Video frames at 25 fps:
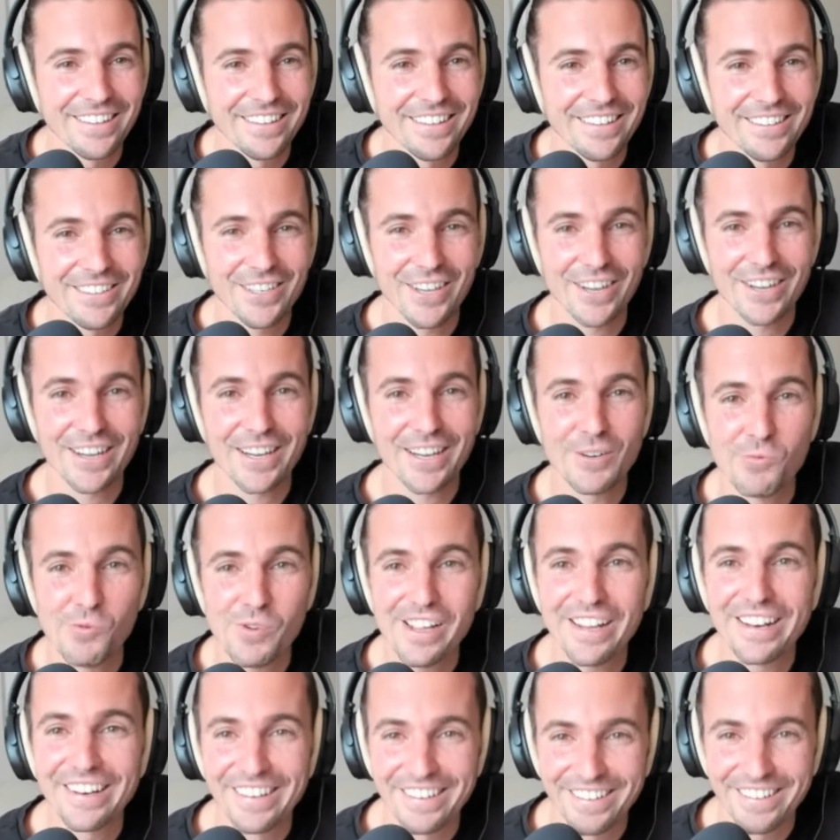sucking
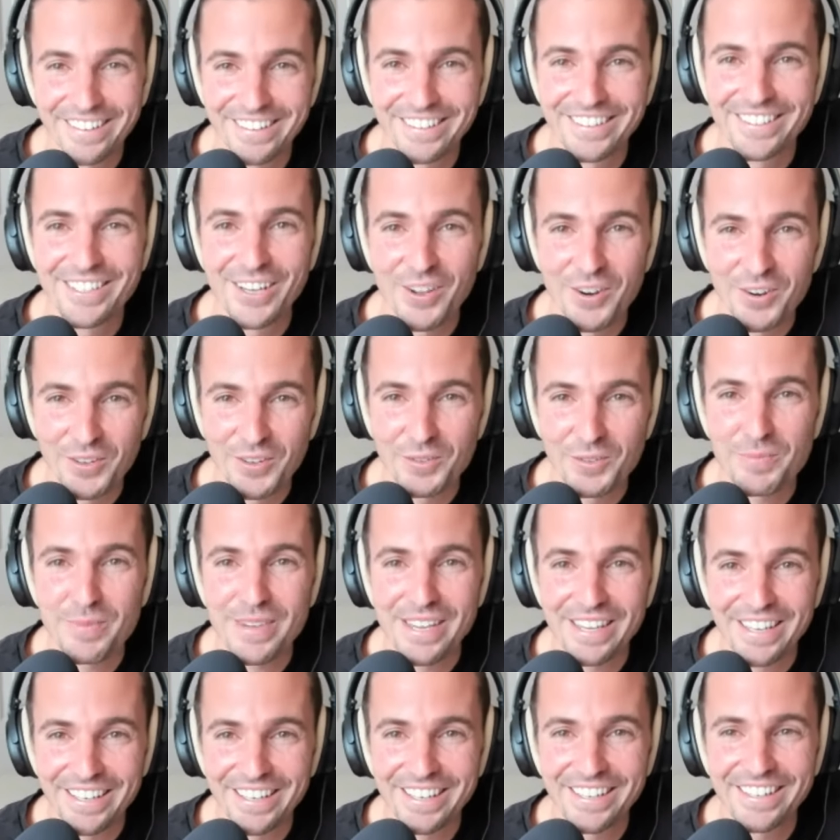wind, so to
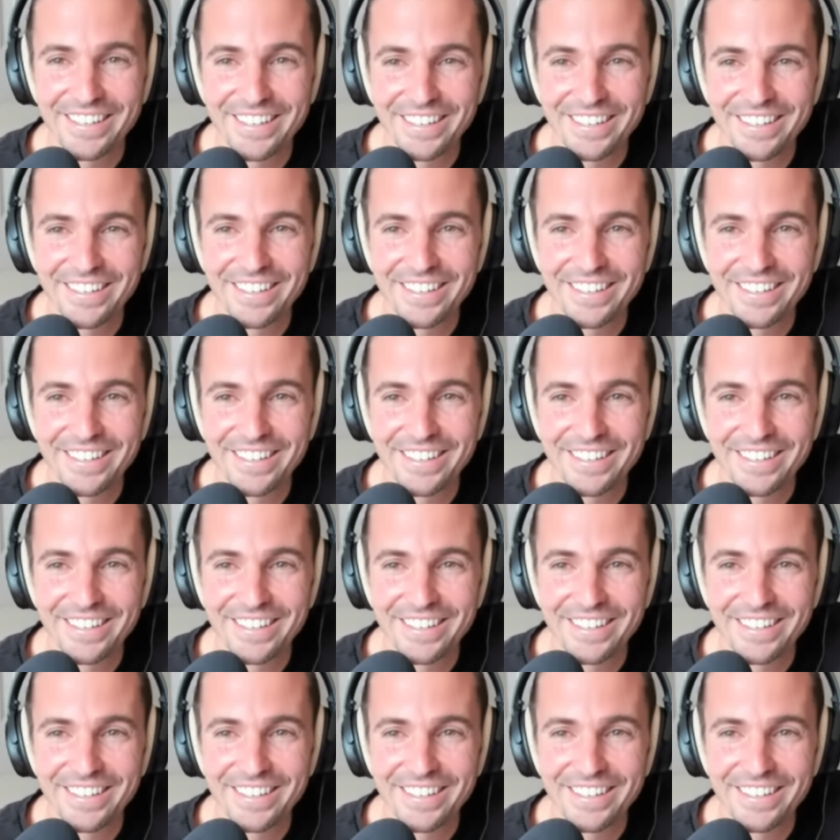speak.